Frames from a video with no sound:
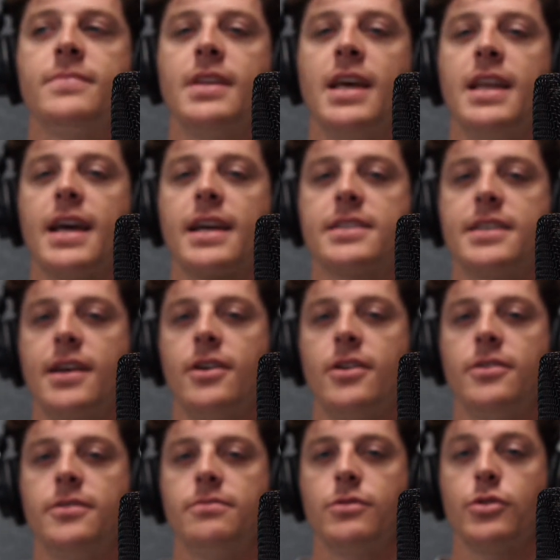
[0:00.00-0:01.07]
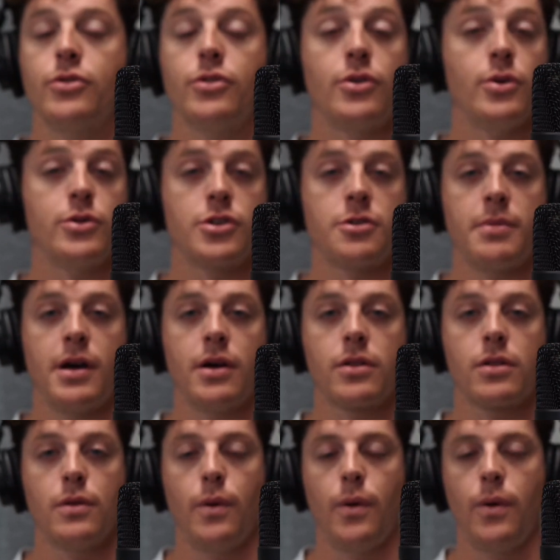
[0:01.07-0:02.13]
and exhale through your nose or your mouth.